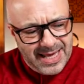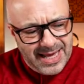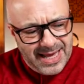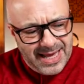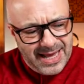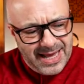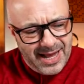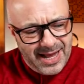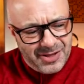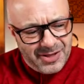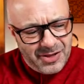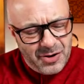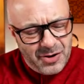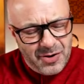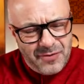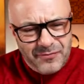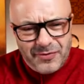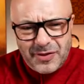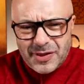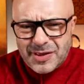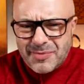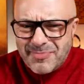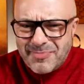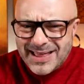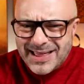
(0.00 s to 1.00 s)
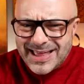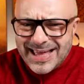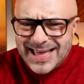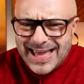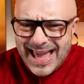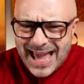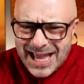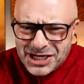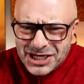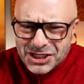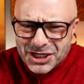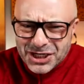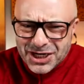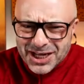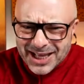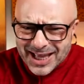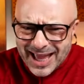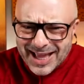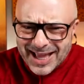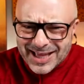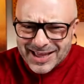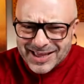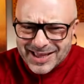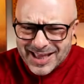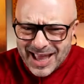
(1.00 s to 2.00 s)
I don't know if there's a mitigation
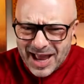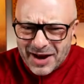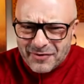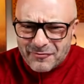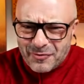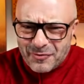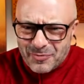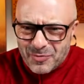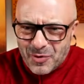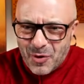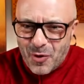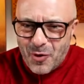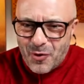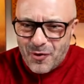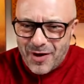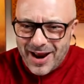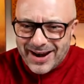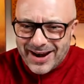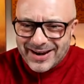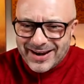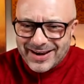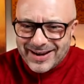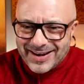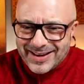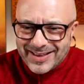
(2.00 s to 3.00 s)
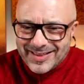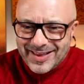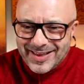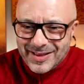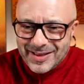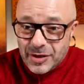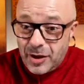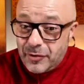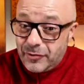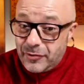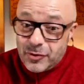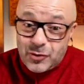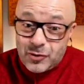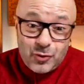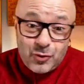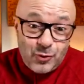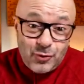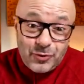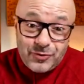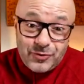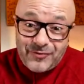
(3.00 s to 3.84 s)
against that from your end. Is it, no, the tool's